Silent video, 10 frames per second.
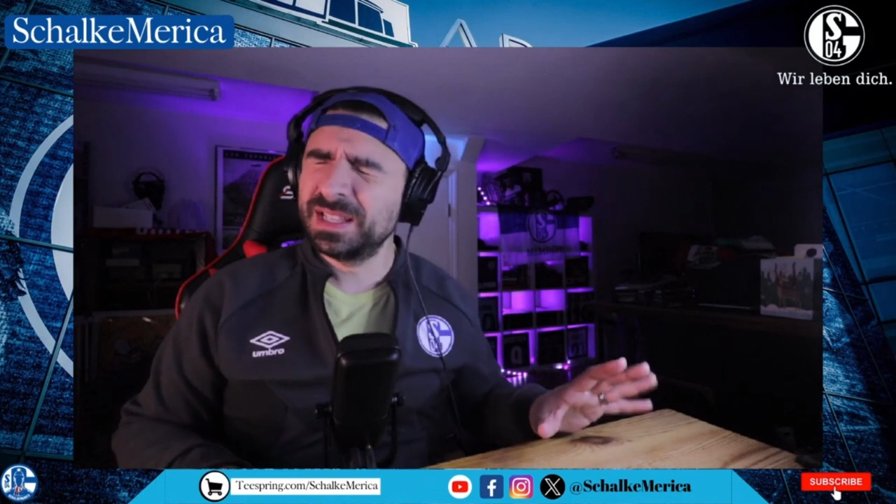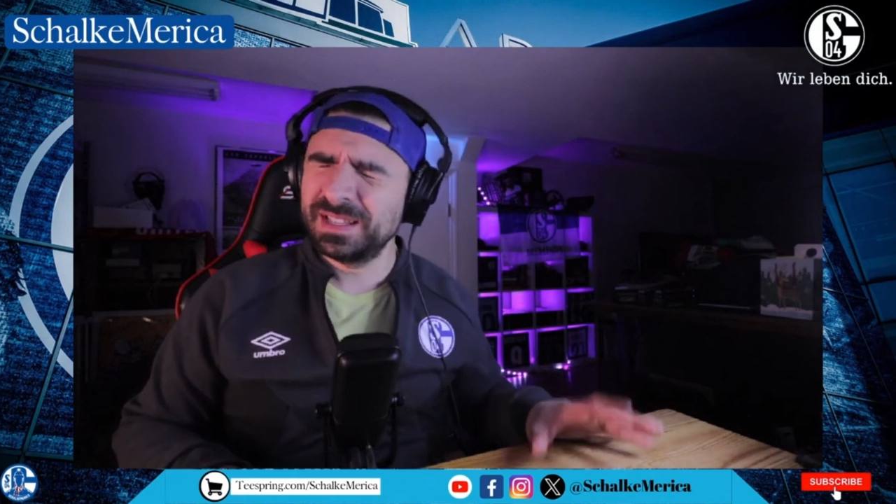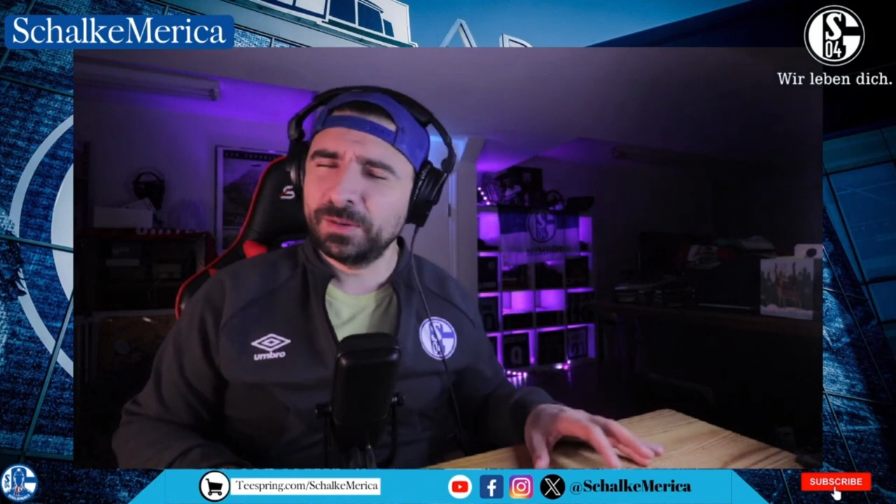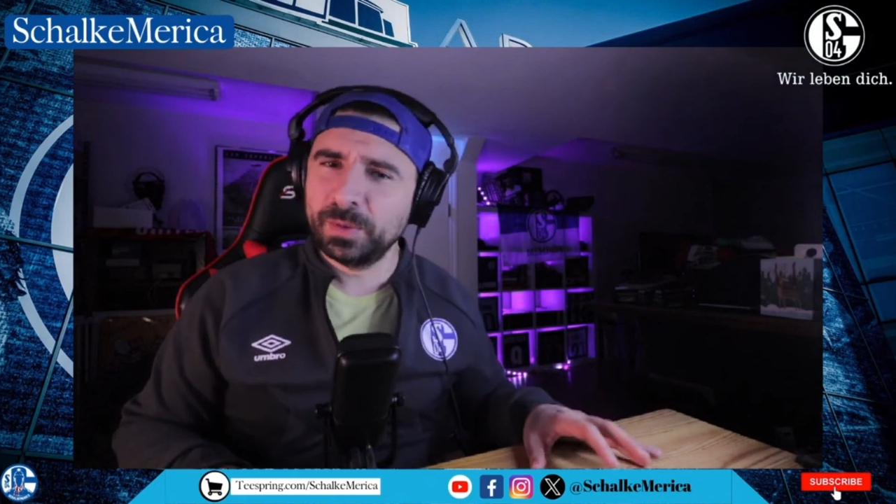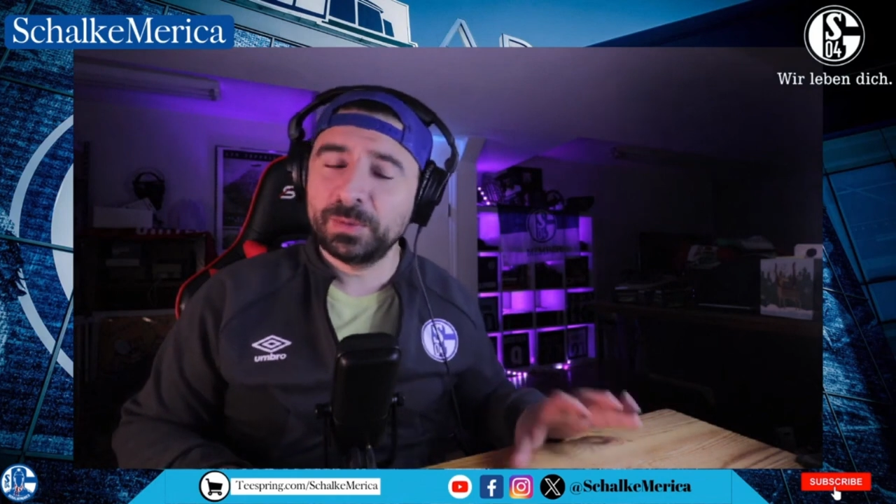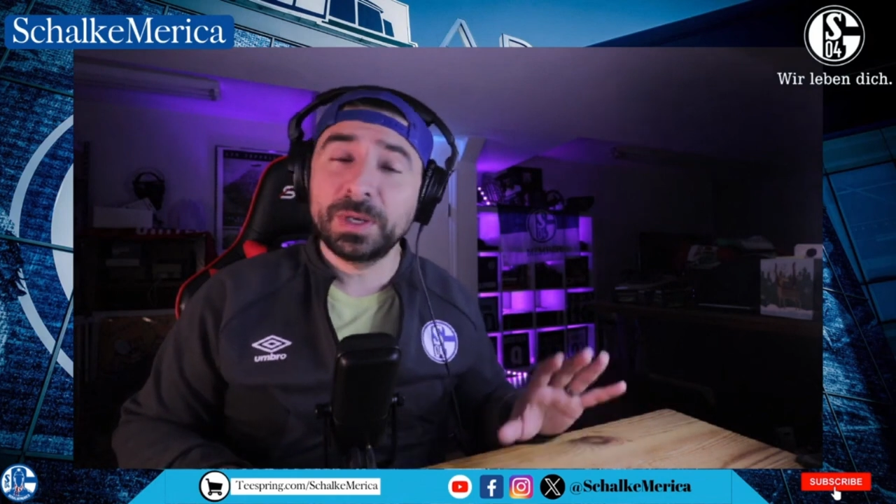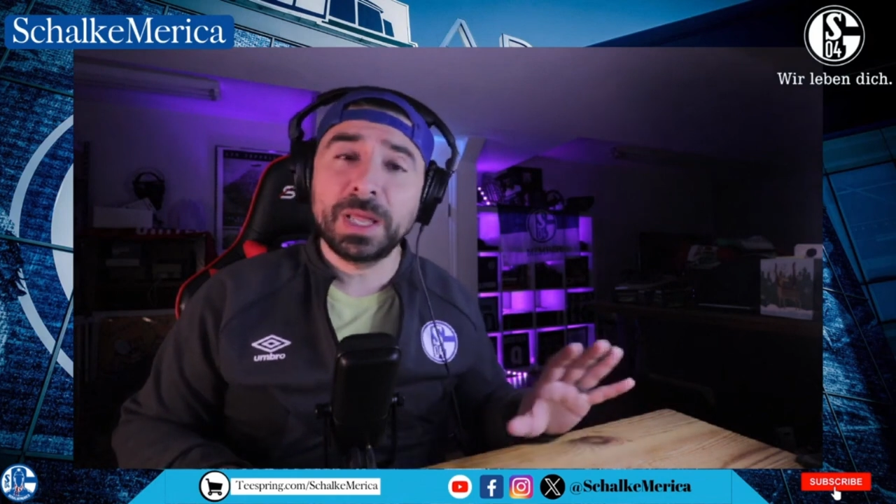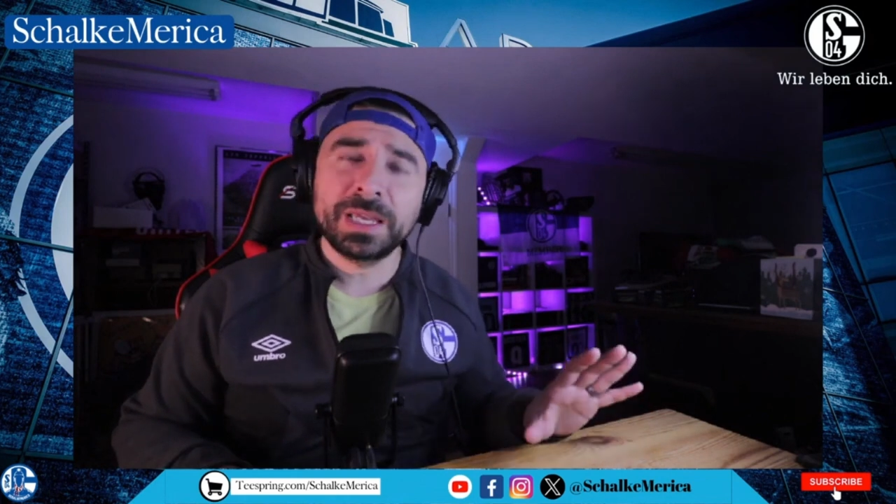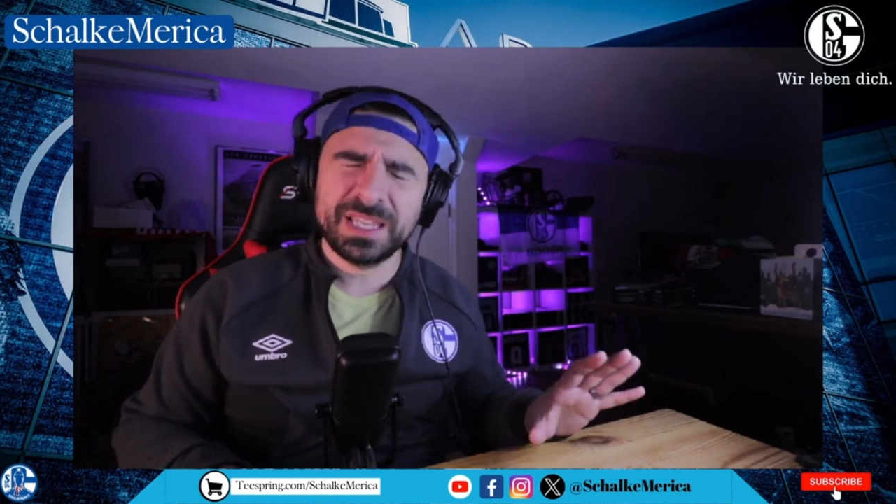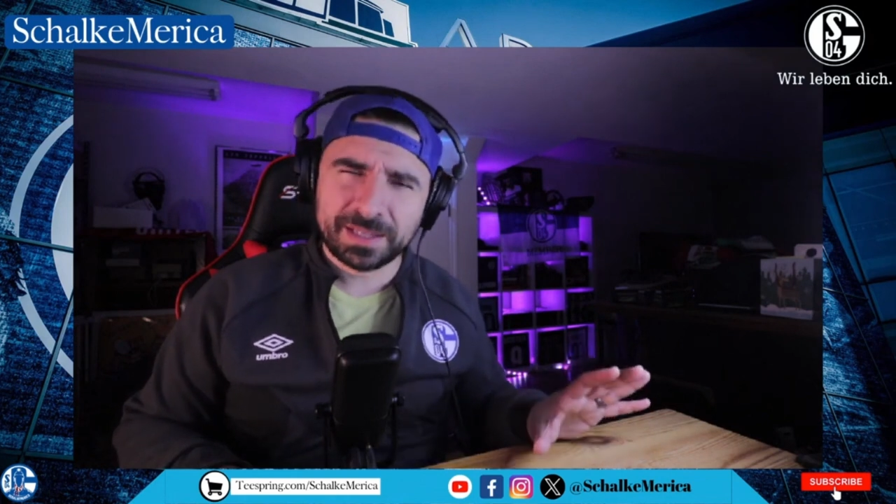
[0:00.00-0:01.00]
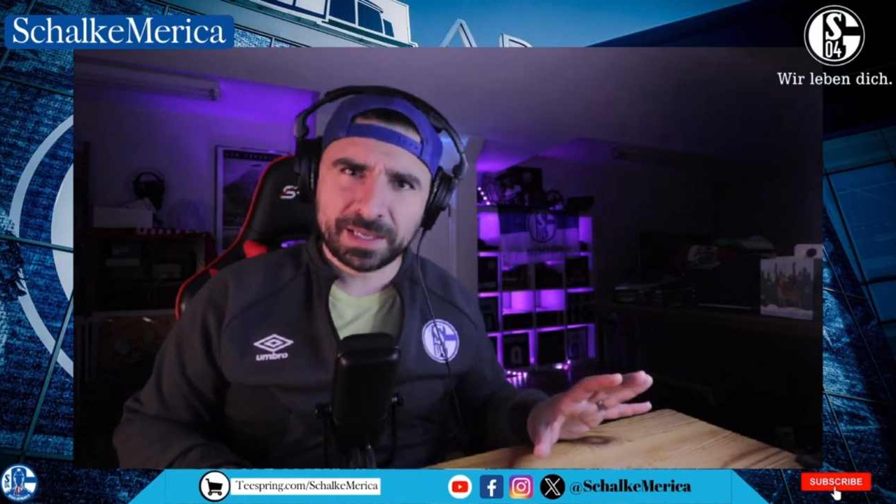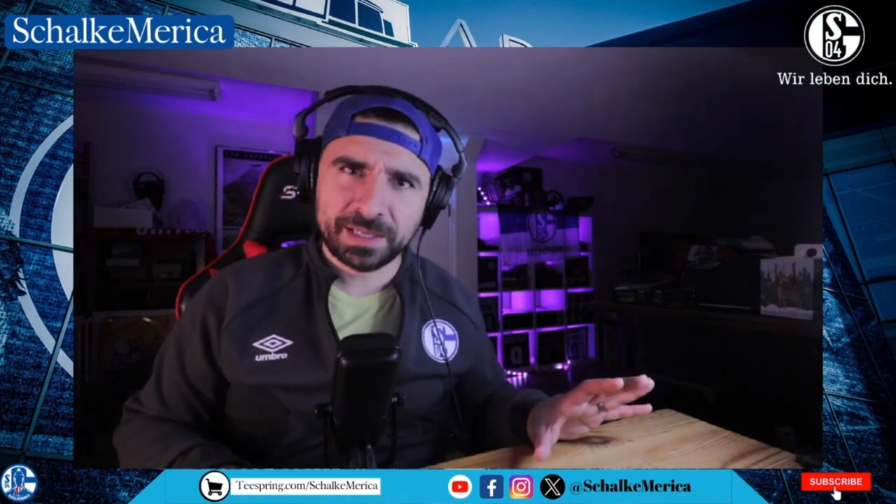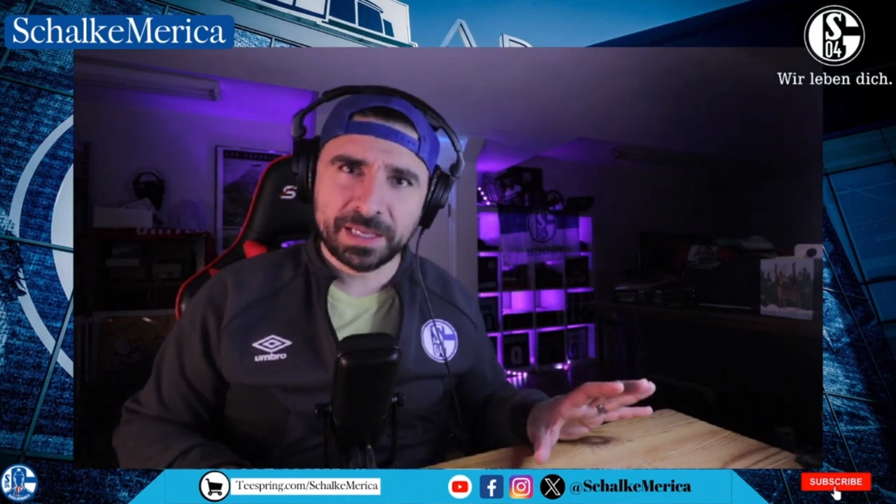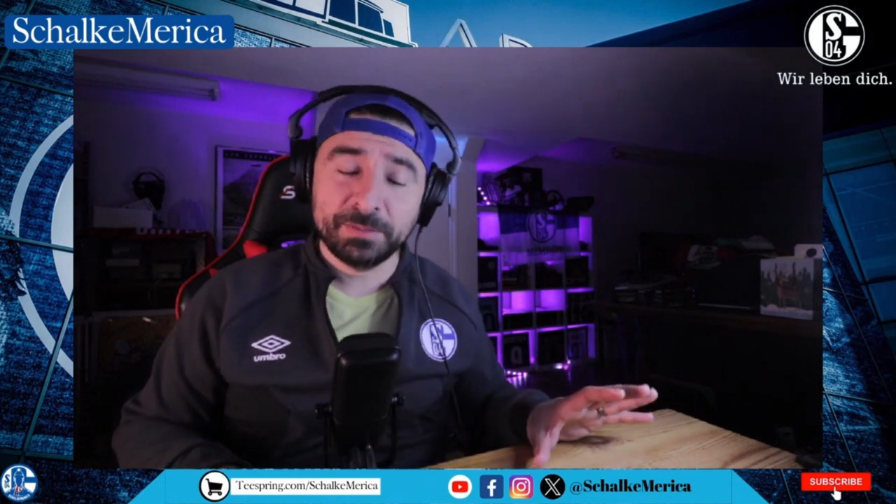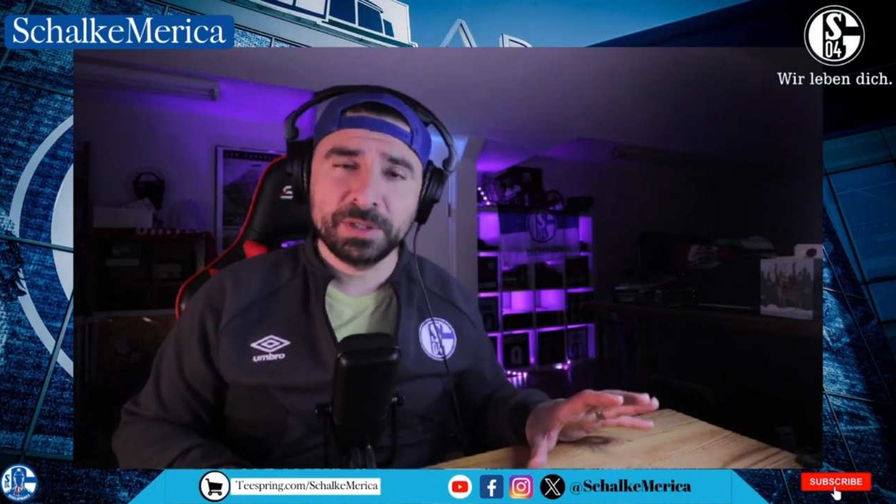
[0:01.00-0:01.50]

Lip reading: you know, we were lucky in that game